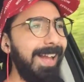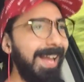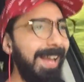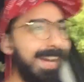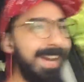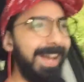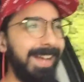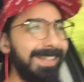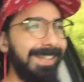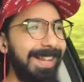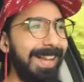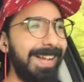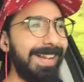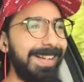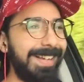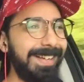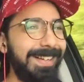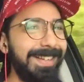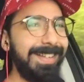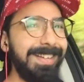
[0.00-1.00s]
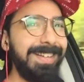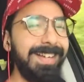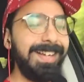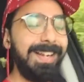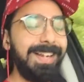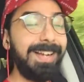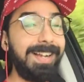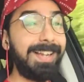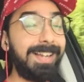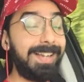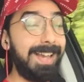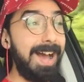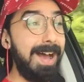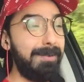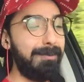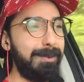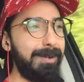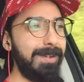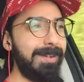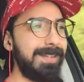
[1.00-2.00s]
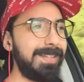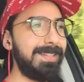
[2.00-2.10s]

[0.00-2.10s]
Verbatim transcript: and I like got real